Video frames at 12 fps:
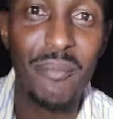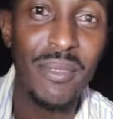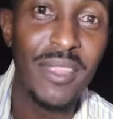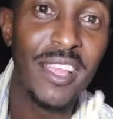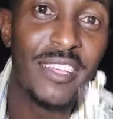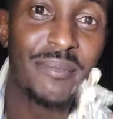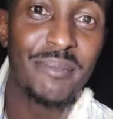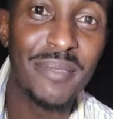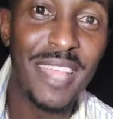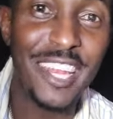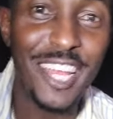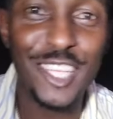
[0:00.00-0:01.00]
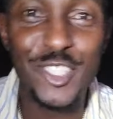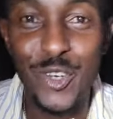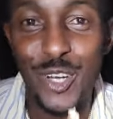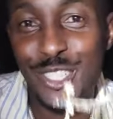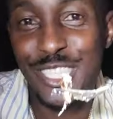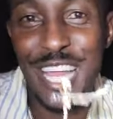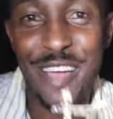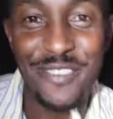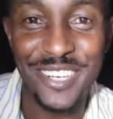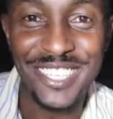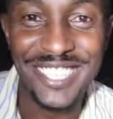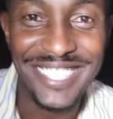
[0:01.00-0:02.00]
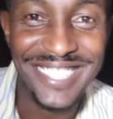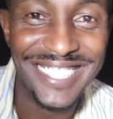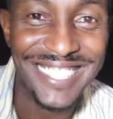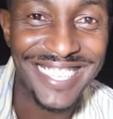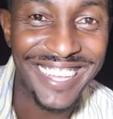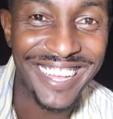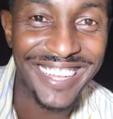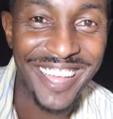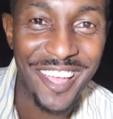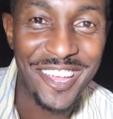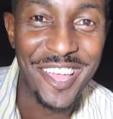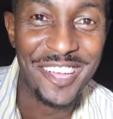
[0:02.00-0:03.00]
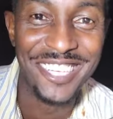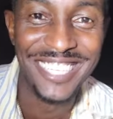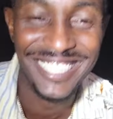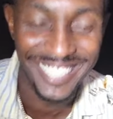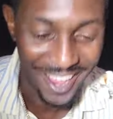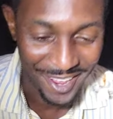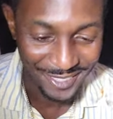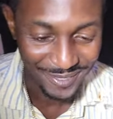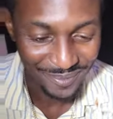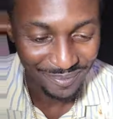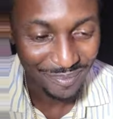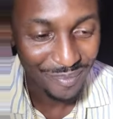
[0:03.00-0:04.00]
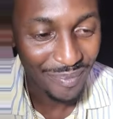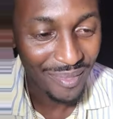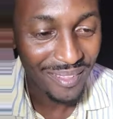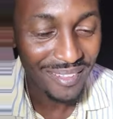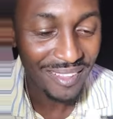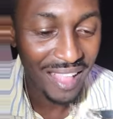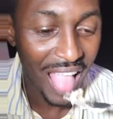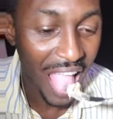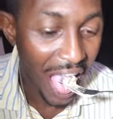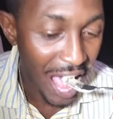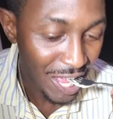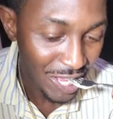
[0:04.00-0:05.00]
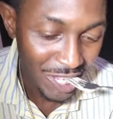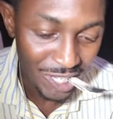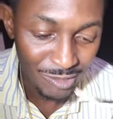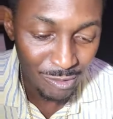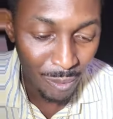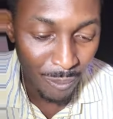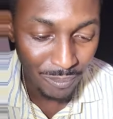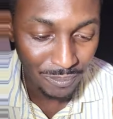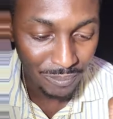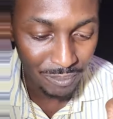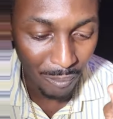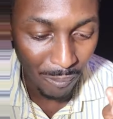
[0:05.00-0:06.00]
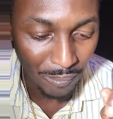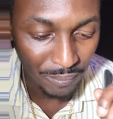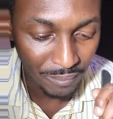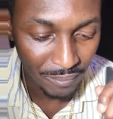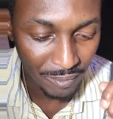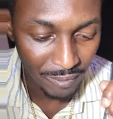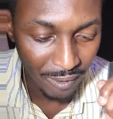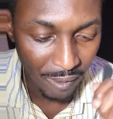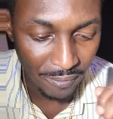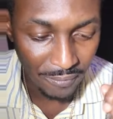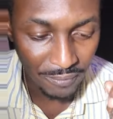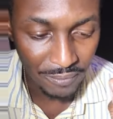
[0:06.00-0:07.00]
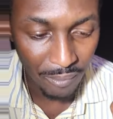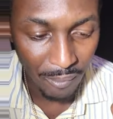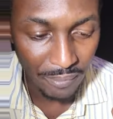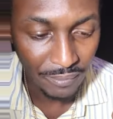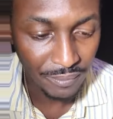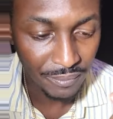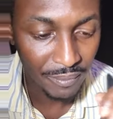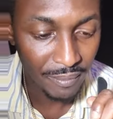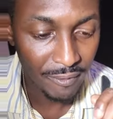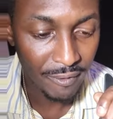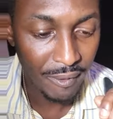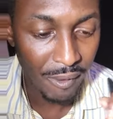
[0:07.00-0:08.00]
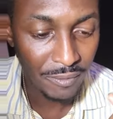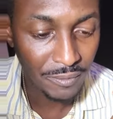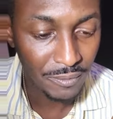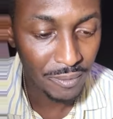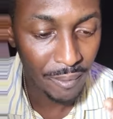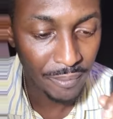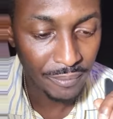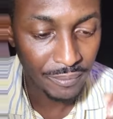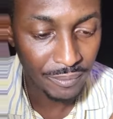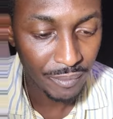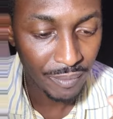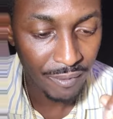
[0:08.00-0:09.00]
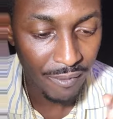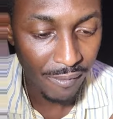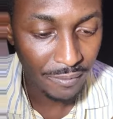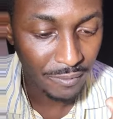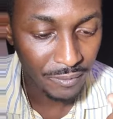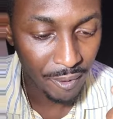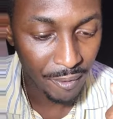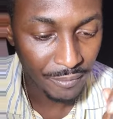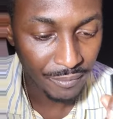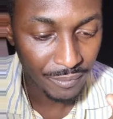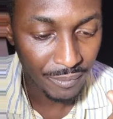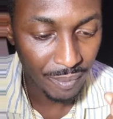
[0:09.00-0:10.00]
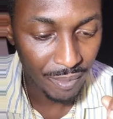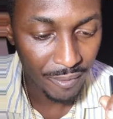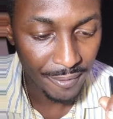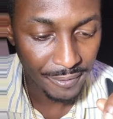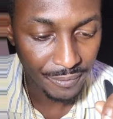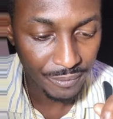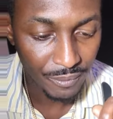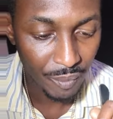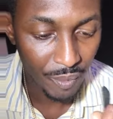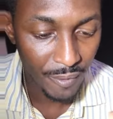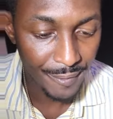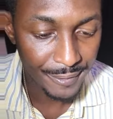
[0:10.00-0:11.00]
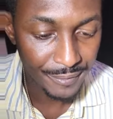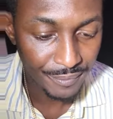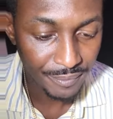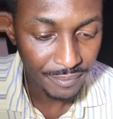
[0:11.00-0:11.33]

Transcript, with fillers: Yeah. And uh, join us in Africa. Miami. Yeah. Come home. Get the real food. Good Lord. Still moving on the plate. it's so fresh.